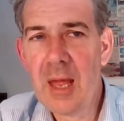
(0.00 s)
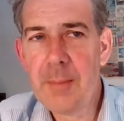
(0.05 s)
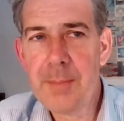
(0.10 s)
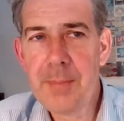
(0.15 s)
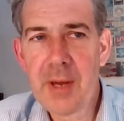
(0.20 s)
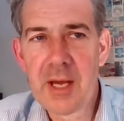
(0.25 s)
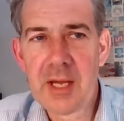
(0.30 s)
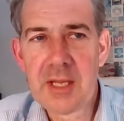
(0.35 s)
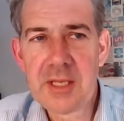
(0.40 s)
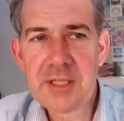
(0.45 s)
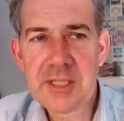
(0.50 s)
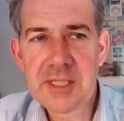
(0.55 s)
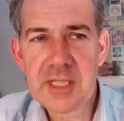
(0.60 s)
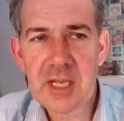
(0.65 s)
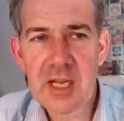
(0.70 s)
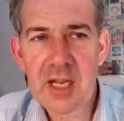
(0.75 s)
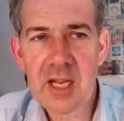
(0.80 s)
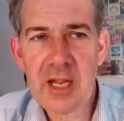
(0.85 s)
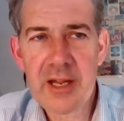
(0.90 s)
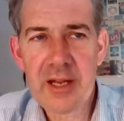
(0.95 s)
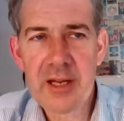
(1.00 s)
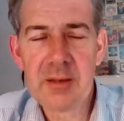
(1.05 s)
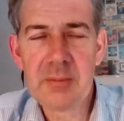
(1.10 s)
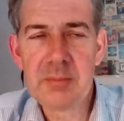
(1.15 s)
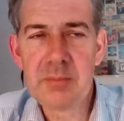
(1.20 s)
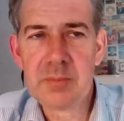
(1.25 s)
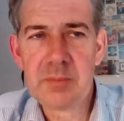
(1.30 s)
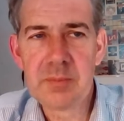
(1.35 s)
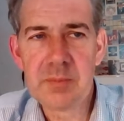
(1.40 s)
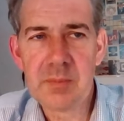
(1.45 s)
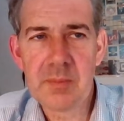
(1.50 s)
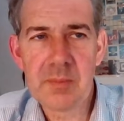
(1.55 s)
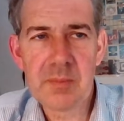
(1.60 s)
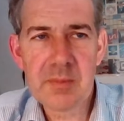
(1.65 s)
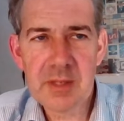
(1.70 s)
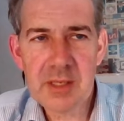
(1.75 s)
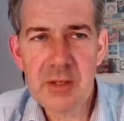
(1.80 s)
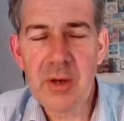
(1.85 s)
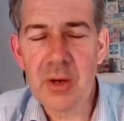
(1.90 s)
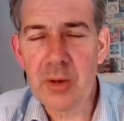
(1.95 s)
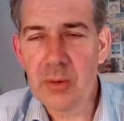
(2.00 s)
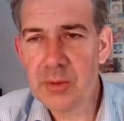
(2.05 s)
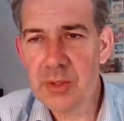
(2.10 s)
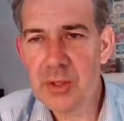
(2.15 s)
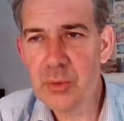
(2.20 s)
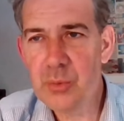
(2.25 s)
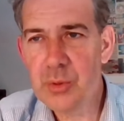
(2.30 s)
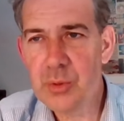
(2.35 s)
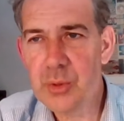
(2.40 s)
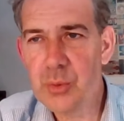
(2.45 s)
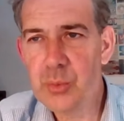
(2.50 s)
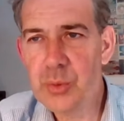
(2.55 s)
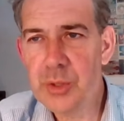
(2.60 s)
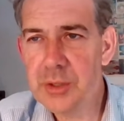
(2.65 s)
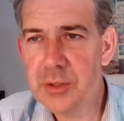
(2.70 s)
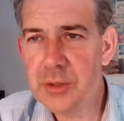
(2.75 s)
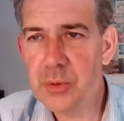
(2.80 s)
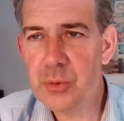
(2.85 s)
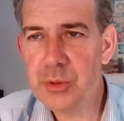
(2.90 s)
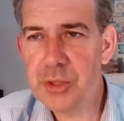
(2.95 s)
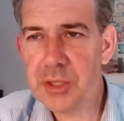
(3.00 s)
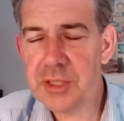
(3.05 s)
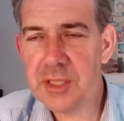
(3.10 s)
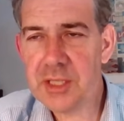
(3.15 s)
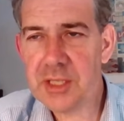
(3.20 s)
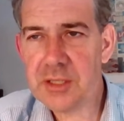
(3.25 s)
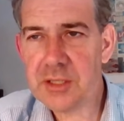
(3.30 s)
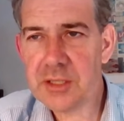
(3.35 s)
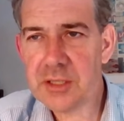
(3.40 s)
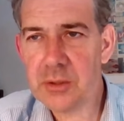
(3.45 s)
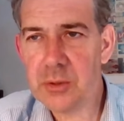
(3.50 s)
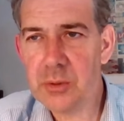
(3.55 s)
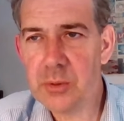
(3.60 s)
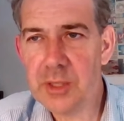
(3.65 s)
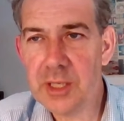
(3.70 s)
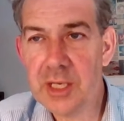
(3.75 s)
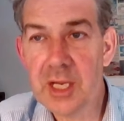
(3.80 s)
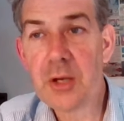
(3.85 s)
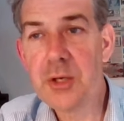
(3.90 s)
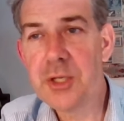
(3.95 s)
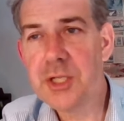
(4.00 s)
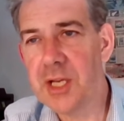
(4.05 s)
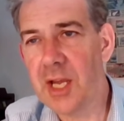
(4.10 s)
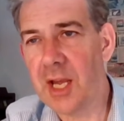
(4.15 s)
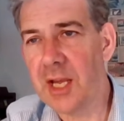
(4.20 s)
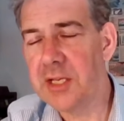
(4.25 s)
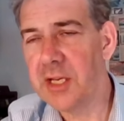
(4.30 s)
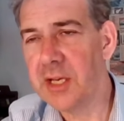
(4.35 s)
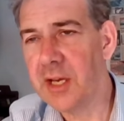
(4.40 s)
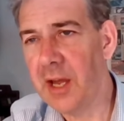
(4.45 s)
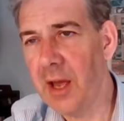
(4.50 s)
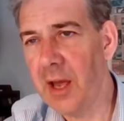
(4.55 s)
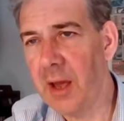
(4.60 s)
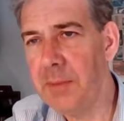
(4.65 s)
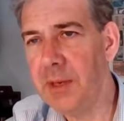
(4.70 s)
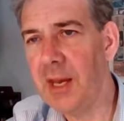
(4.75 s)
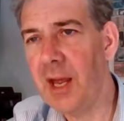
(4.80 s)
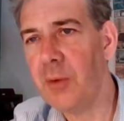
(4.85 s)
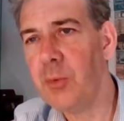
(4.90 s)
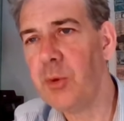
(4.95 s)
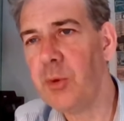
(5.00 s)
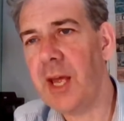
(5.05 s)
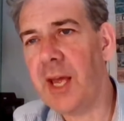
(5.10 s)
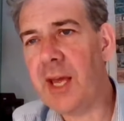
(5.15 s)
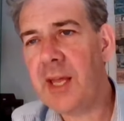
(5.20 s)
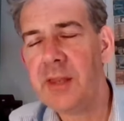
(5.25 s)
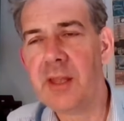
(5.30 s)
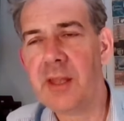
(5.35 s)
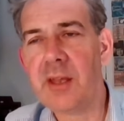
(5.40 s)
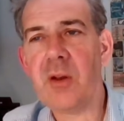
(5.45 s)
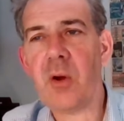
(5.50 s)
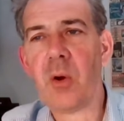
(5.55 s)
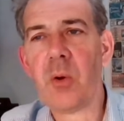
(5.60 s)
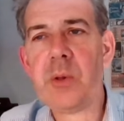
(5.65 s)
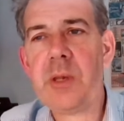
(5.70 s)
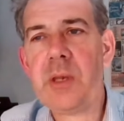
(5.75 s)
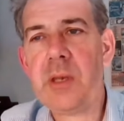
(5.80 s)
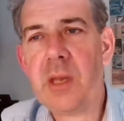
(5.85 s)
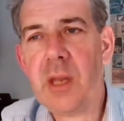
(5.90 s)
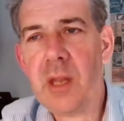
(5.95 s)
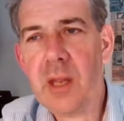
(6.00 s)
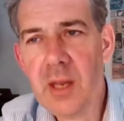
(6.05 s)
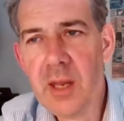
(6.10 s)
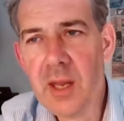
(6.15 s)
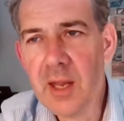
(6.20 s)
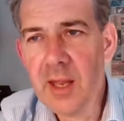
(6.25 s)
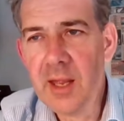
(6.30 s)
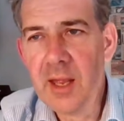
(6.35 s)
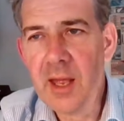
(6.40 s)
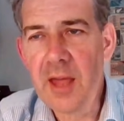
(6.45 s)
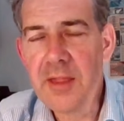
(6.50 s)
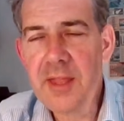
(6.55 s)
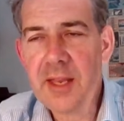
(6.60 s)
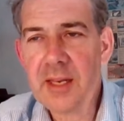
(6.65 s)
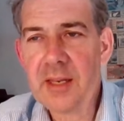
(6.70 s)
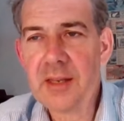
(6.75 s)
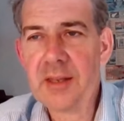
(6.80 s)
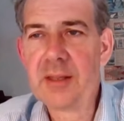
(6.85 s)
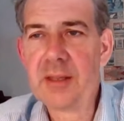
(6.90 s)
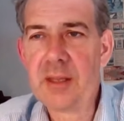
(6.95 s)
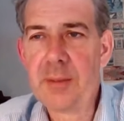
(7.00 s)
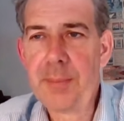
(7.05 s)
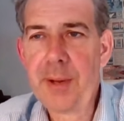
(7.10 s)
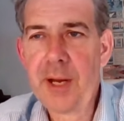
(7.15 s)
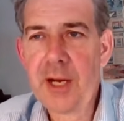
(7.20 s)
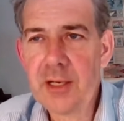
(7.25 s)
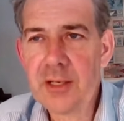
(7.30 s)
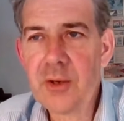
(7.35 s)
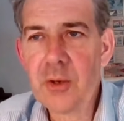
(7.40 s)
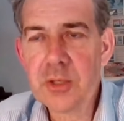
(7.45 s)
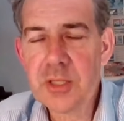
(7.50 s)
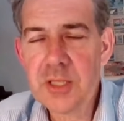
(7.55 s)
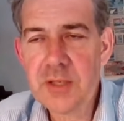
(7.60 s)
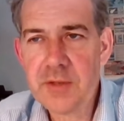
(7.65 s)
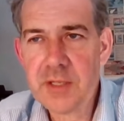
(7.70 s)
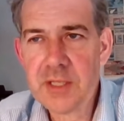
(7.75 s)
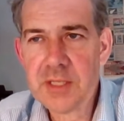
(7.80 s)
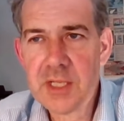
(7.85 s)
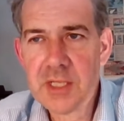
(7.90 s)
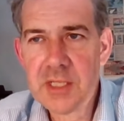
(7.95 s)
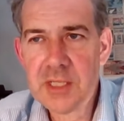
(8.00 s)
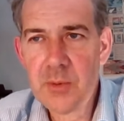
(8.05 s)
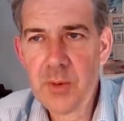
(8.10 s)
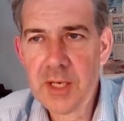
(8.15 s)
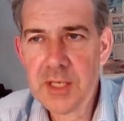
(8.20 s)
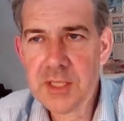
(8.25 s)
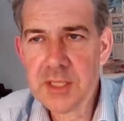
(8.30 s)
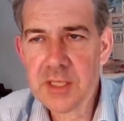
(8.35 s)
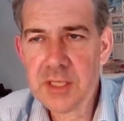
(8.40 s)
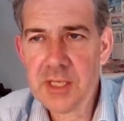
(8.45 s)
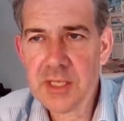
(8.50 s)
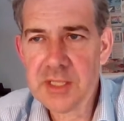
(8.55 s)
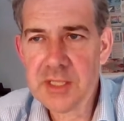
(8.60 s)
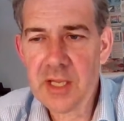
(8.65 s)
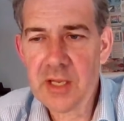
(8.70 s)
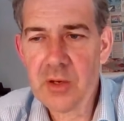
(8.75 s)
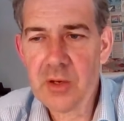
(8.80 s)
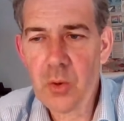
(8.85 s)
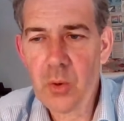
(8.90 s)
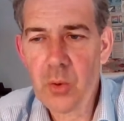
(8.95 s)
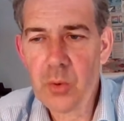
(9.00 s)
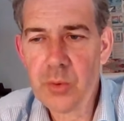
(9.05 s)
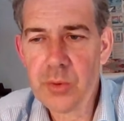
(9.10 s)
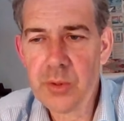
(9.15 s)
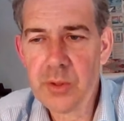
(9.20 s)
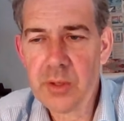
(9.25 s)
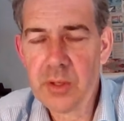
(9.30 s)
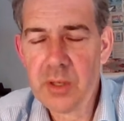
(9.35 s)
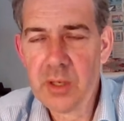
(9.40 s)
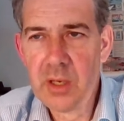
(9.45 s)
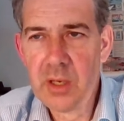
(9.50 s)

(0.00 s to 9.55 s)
but you just need to negotiate. And I would add that on, I think the paradox of this situation is that on